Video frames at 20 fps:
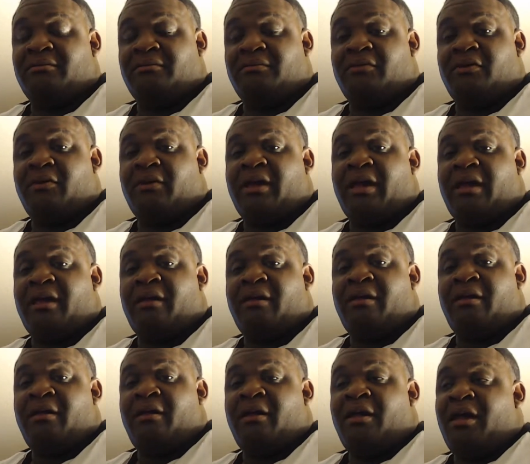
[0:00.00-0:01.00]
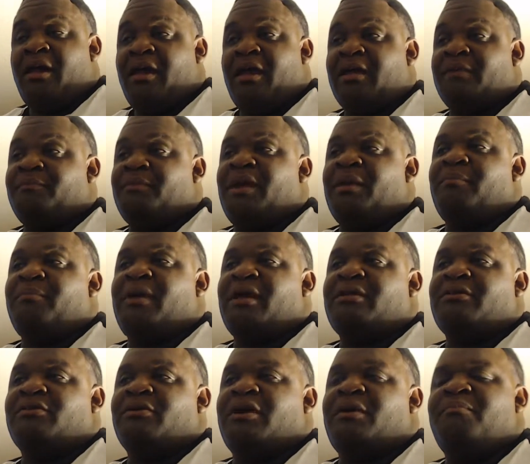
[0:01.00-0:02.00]
okay? It
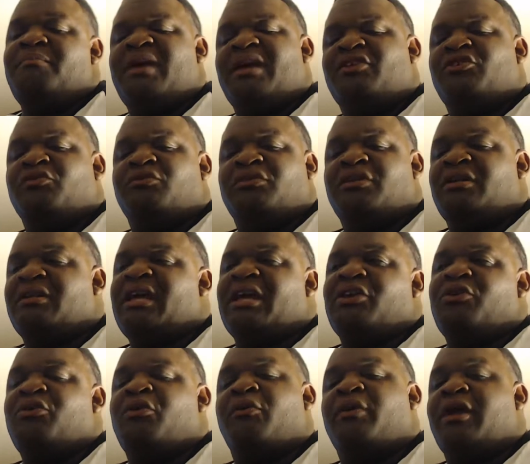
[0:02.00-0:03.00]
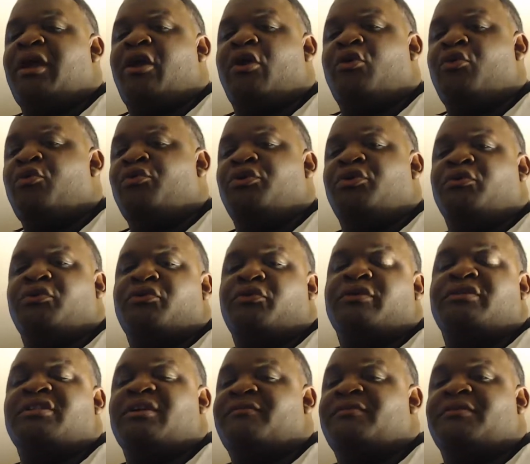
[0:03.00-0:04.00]
makes you look like you don't care who do your
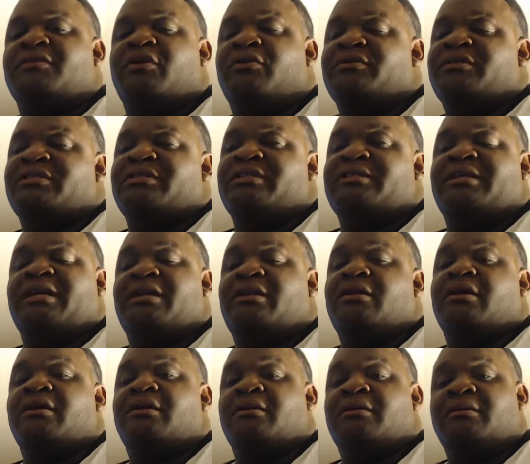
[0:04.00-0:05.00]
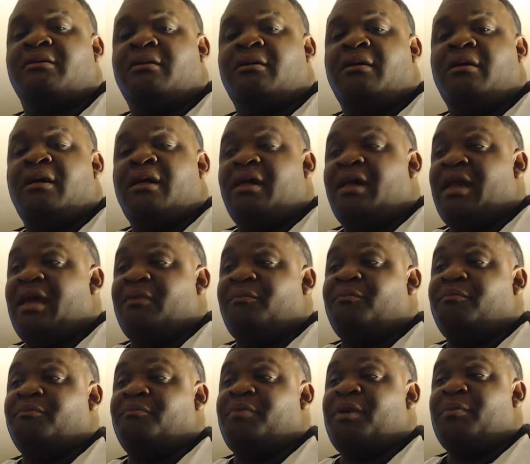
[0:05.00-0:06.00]
stuff as long as it just get done. And
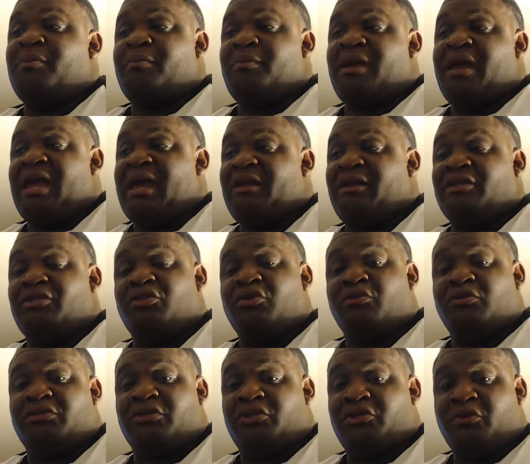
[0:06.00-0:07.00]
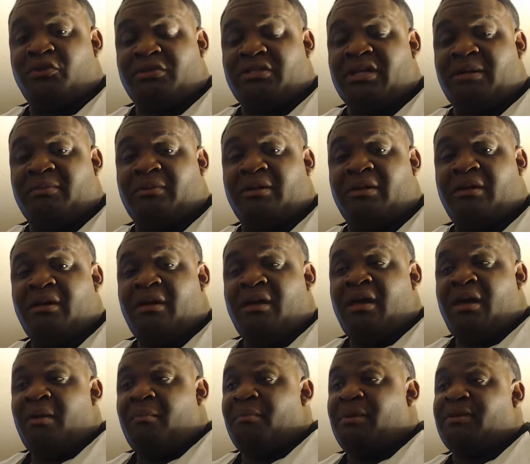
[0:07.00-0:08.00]
people may have the tools to do something,
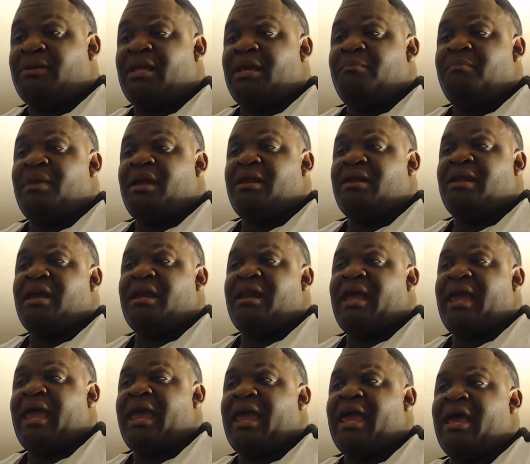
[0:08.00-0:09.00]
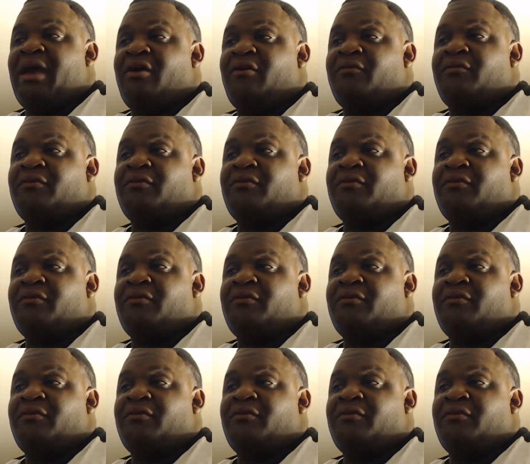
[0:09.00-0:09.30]
but they may not have